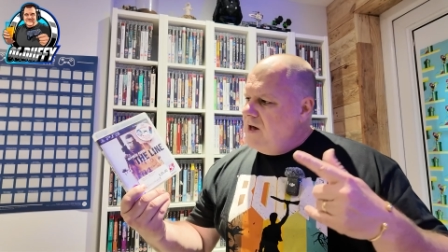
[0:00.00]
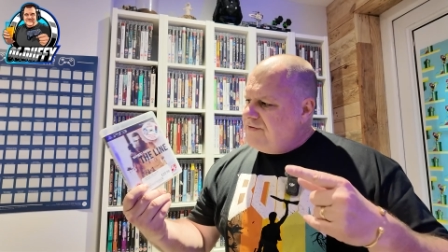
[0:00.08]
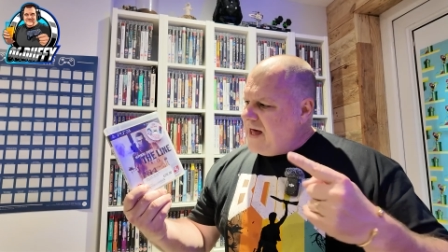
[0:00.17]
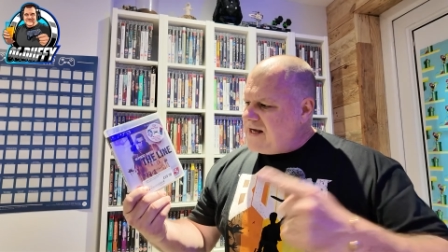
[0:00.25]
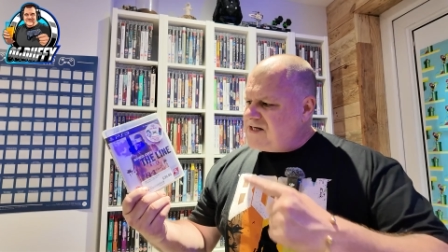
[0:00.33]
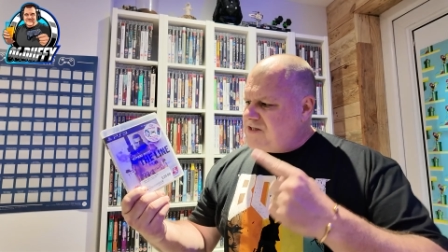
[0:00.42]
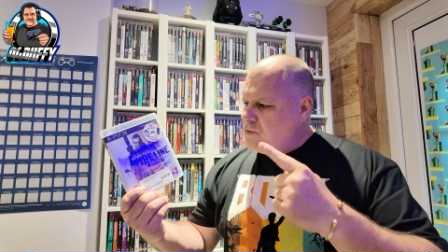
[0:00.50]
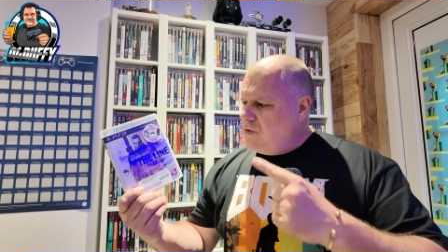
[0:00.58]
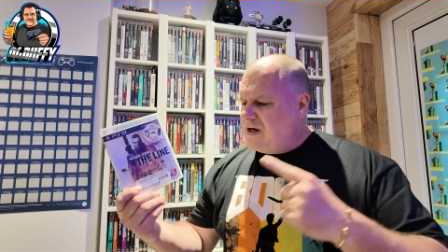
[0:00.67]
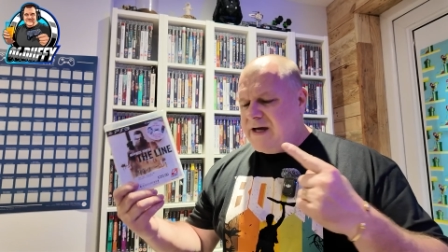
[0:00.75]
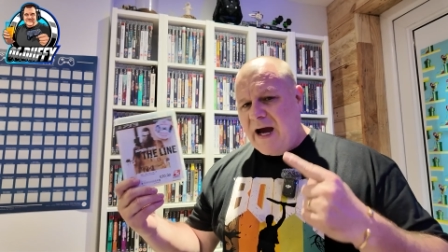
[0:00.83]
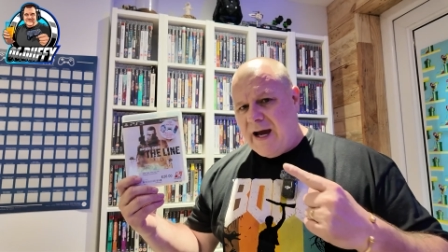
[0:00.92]
that
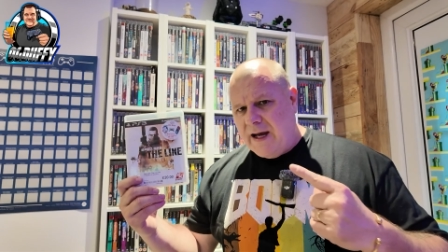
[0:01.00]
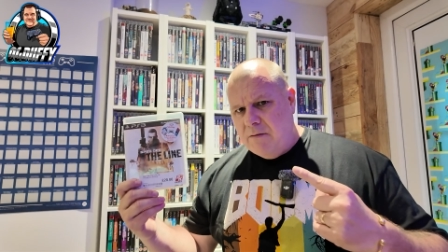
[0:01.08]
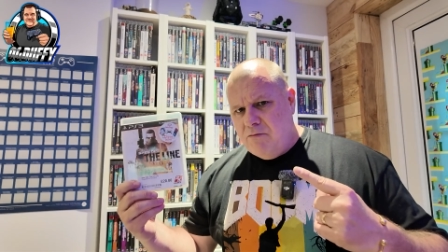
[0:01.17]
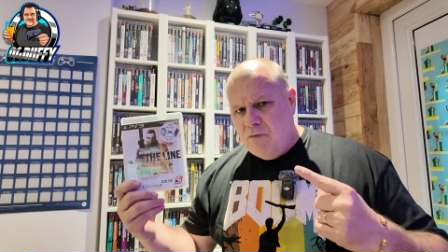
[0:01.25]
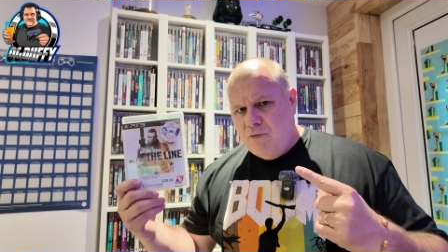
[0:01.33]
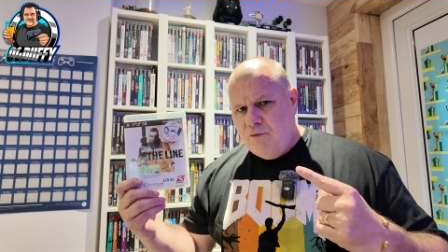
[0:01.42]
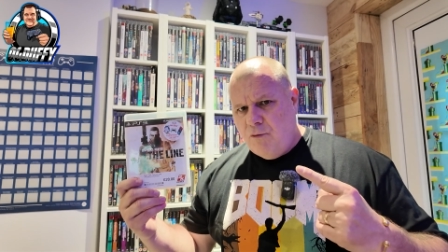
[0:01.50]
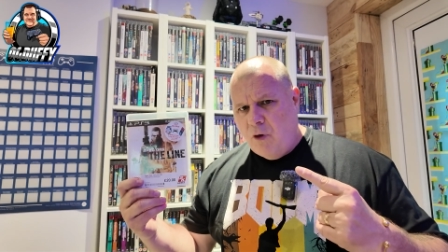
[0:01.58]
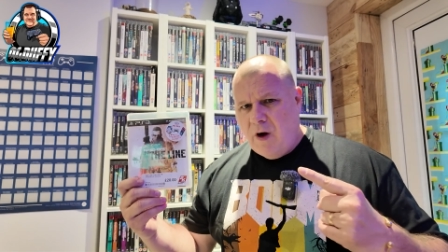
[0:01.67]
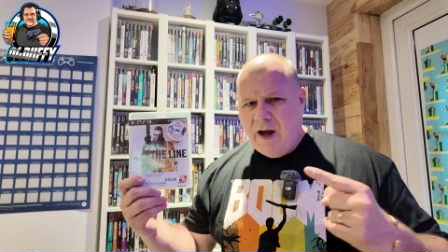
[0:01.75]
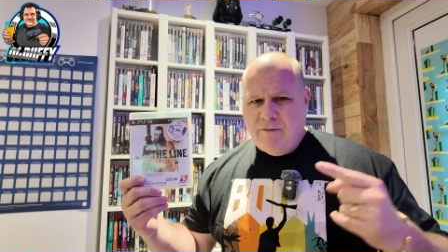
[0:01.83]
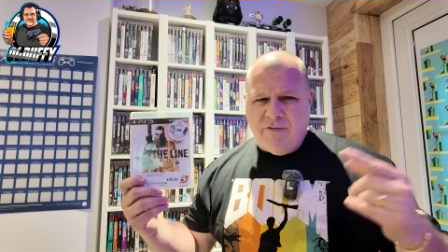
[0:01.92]
sort of game,
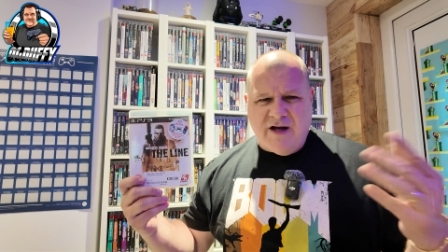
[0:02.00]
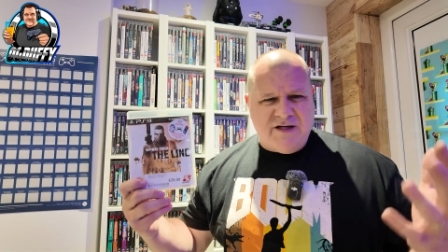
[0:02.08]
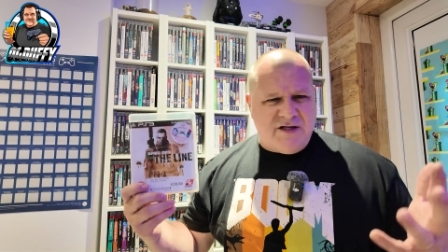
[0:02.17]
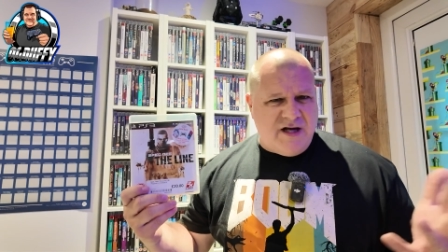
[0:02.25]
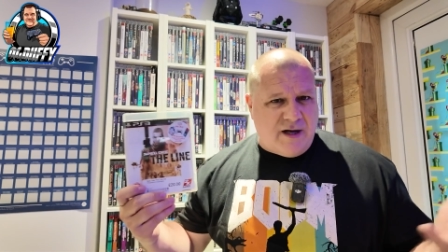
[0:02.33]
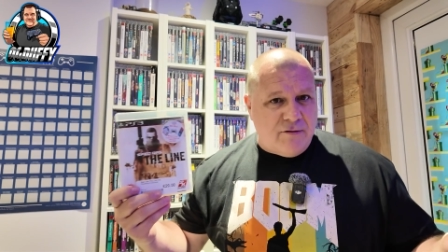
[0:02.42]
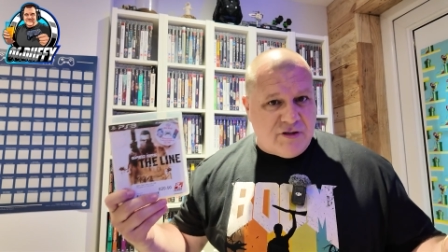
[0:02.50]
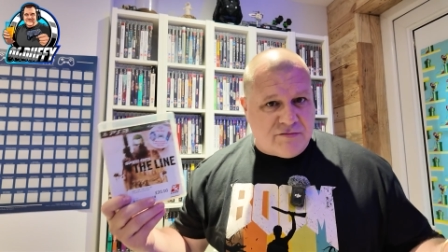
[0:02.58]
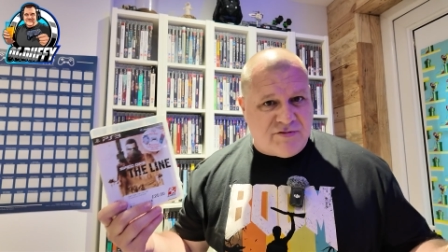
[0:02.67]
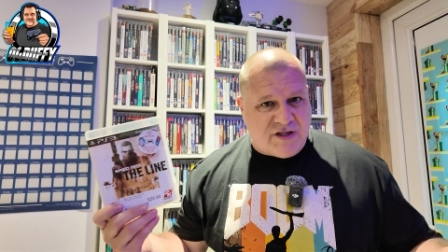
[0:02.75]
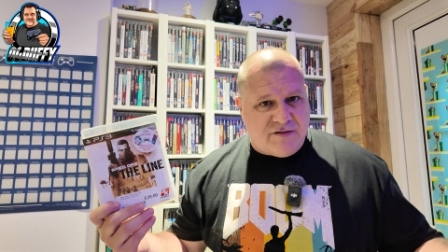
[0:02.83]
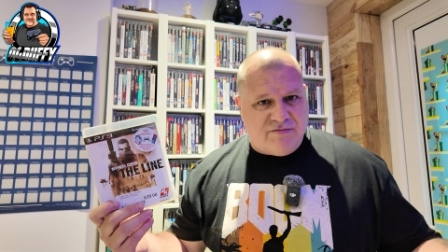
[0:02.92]
right, where it's, you know,
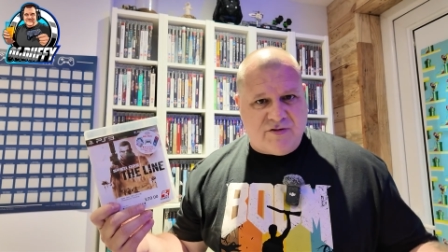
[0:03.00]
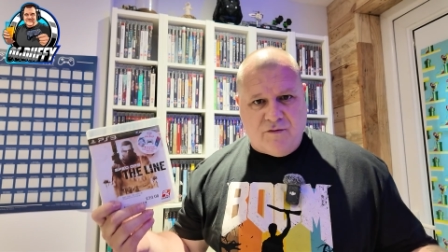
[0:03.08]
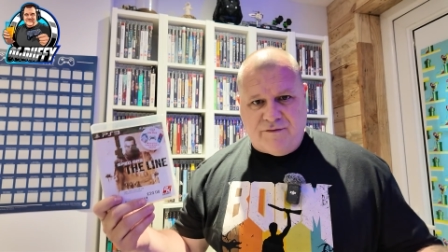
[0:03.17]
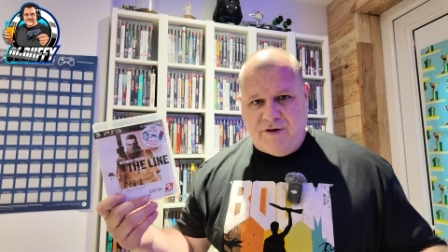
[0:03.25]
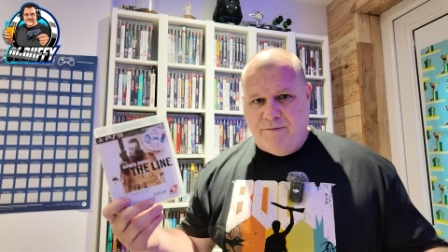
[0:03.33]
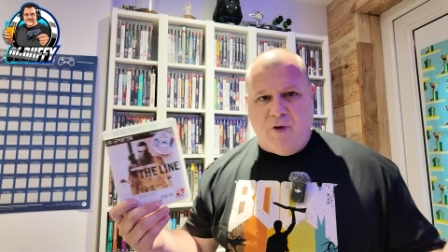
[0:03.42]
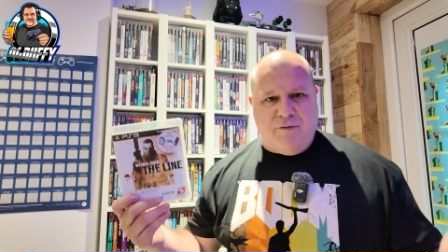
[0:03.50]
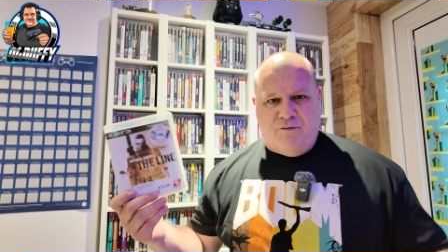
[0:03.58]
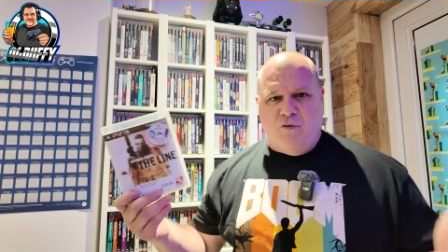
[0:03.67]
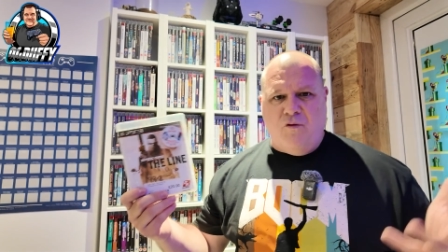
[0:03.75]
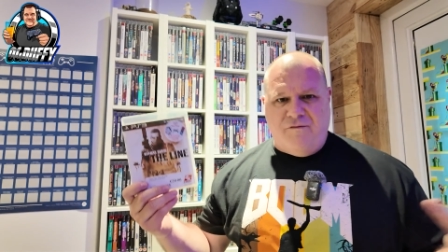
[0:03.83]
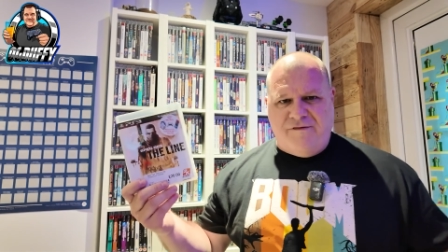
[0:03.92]
just sort of your
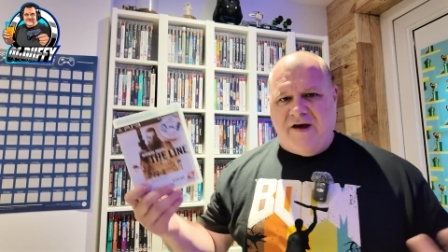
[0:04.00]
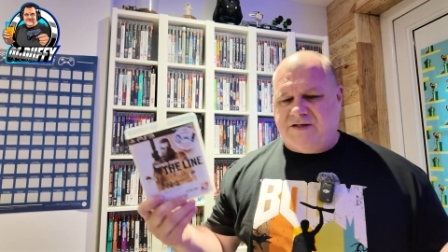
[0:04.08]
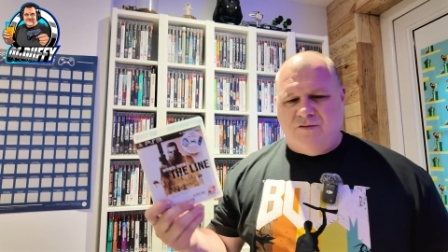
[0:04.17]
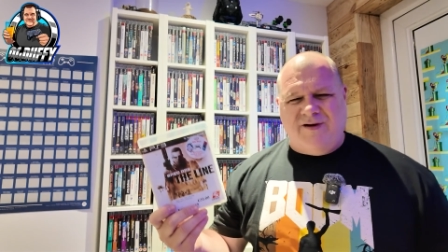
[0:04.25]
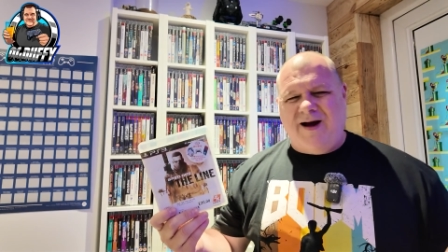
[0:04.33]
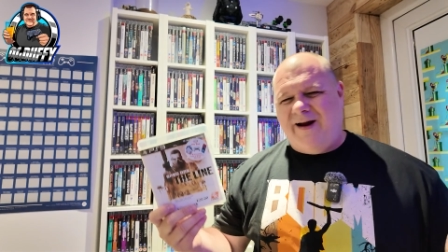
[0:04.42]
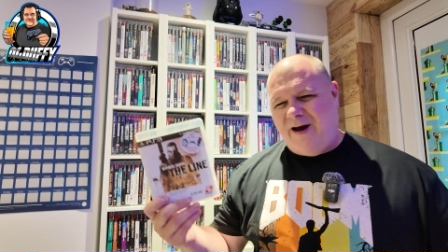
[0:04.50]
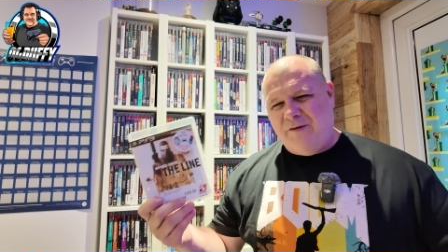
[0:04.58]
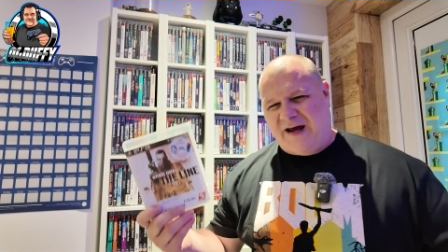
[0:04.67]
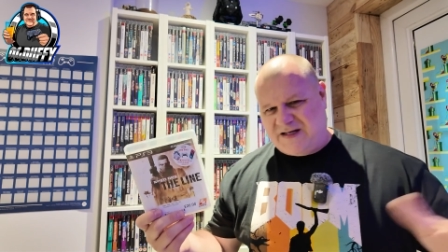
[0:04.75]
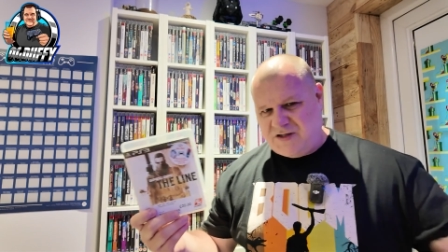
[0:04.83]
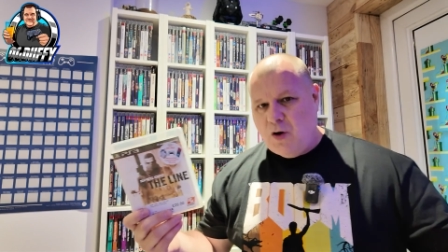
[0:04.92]
Modern Warfares and all that, I know
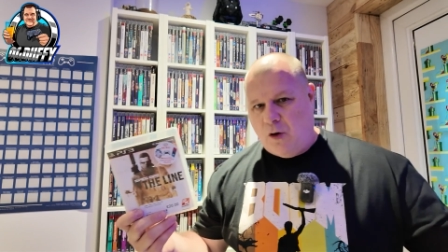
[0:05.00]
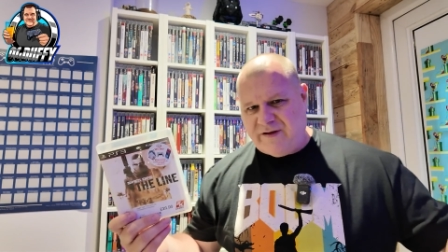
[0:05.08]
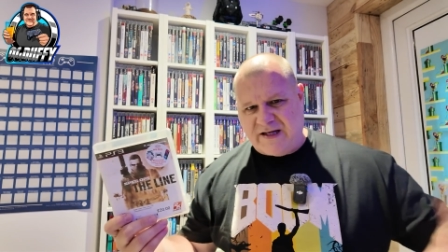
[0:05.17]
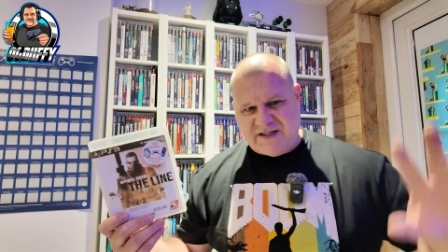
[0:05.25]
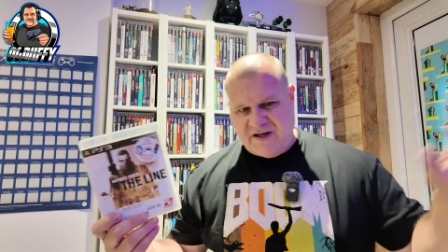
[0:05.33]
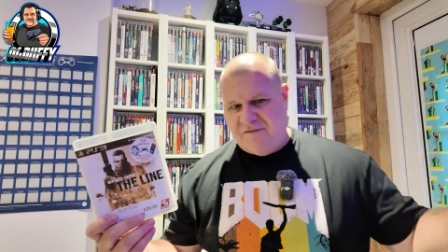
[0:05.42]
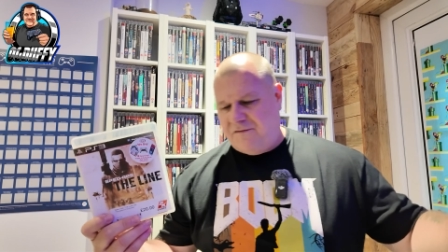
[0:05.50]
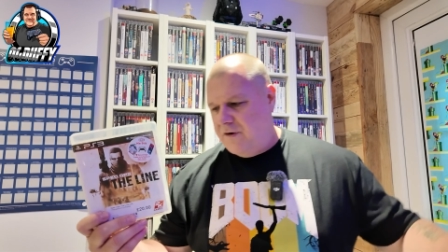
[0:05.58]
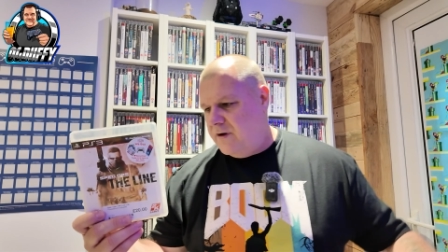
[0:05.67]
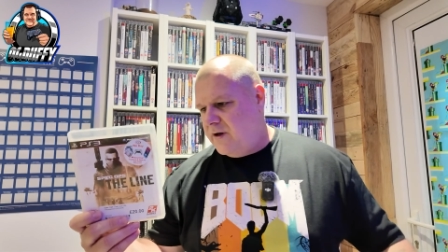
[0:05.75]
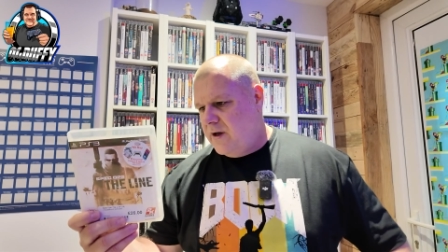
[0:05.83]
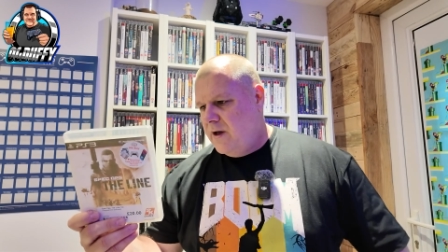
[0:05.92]
that's COD, that's different.